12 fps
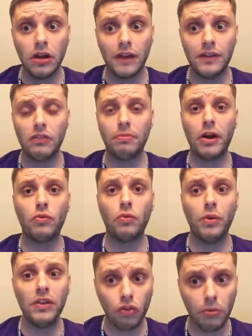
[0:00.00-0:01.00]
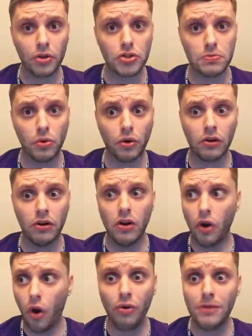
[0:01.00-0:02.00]
and these plays will win so much more,
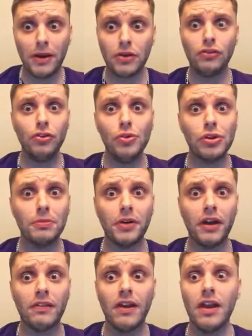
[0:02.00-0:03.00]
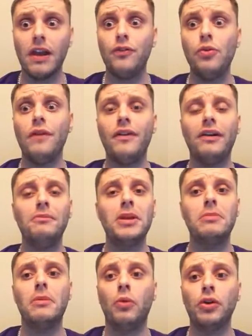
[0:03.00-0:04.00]
only bet your 2-unit plays. If you have at
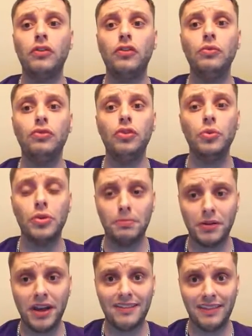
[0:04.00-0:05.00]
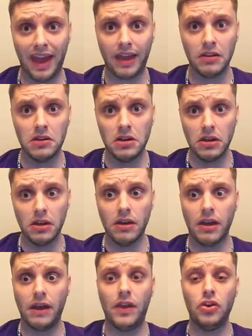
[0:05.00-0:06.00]
minimum 1 to 2 2-unit plays a day,
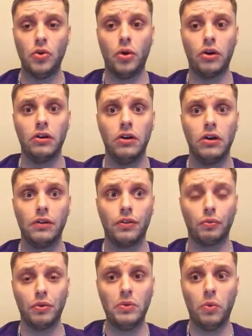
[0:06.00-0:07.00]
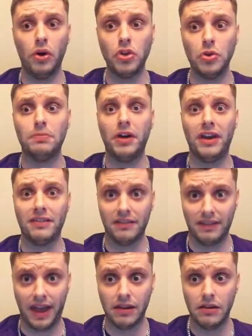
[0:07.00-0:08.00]
and then your 3 1-unit plays a
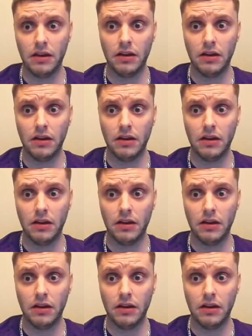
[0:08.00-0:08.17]
day,